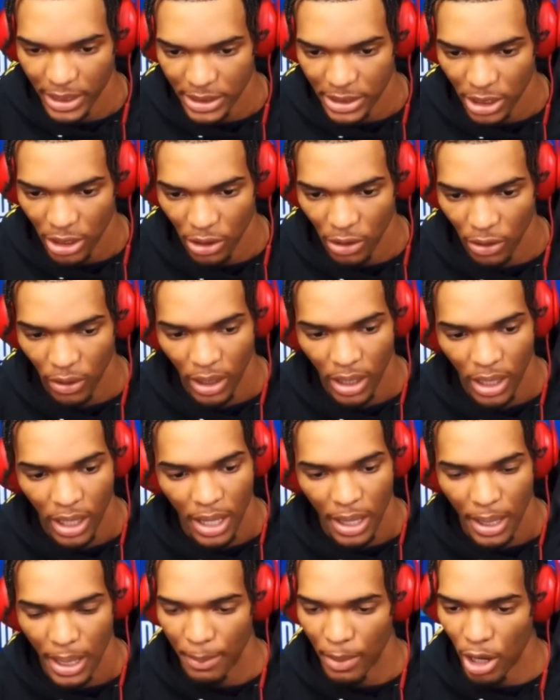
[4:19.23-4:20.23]
So
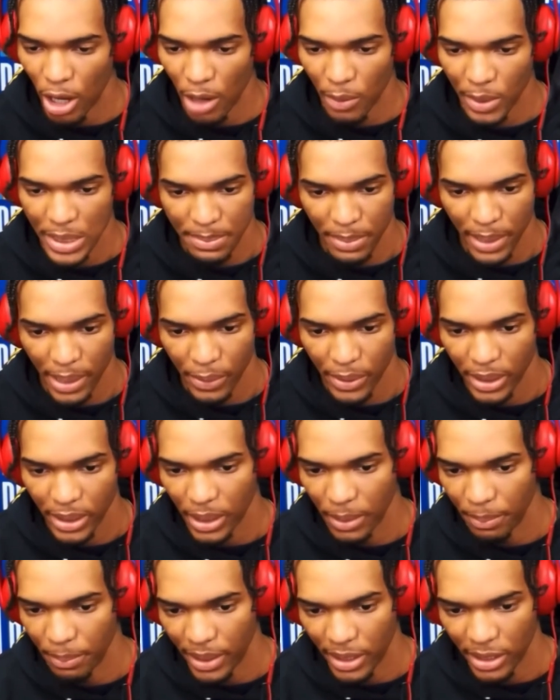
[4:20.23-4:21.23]
I'm gonna always play with a
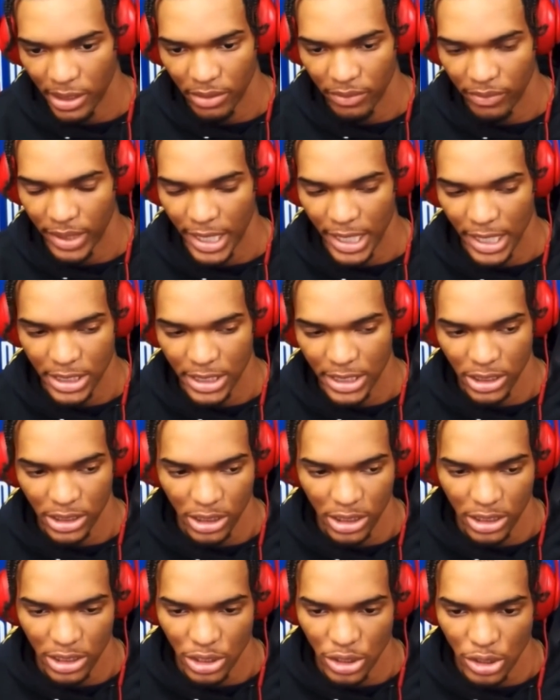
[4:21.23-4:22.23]
competitive edge and
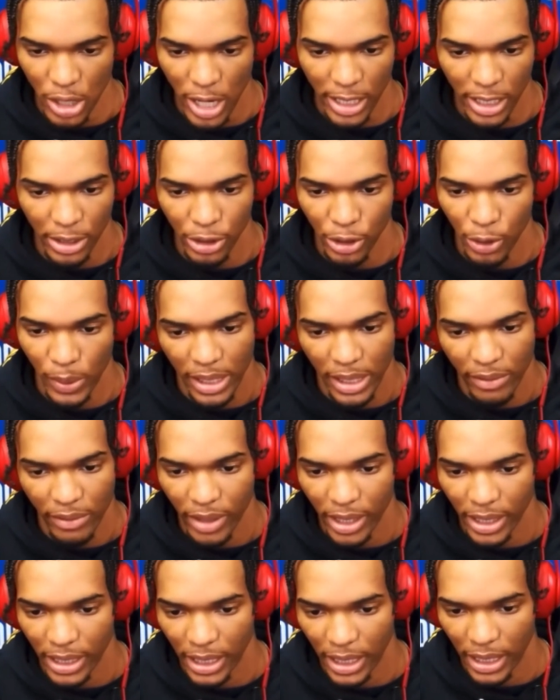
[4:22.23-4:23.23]
just try to do whatever
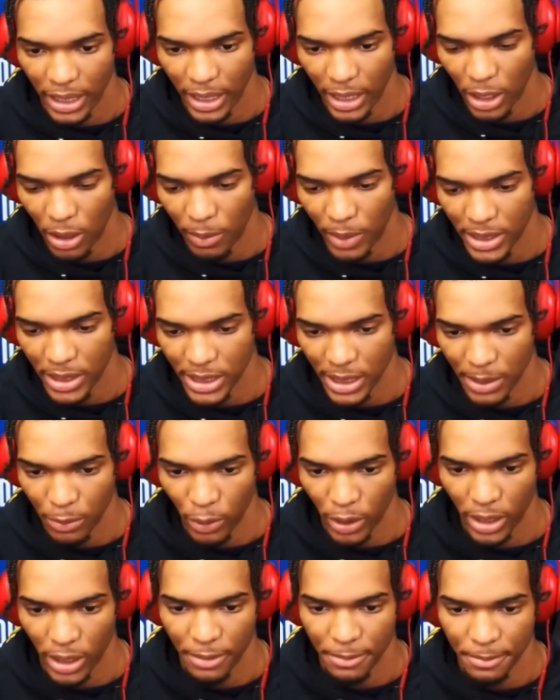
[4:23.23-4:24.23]
I can to help my team
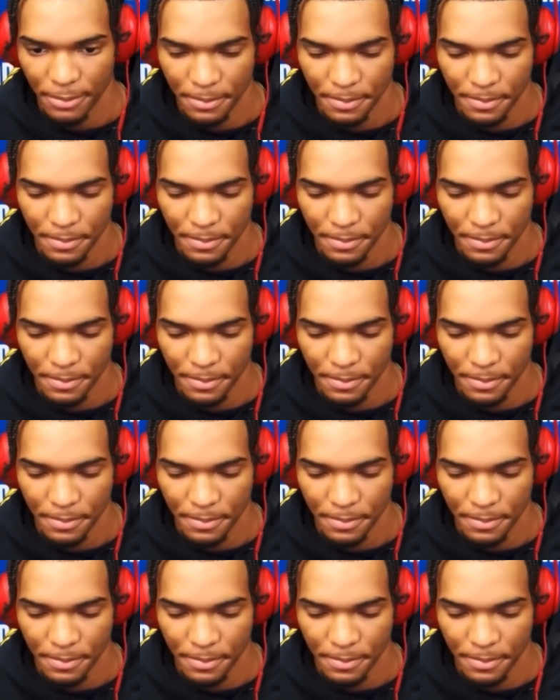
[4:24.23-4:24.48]
win.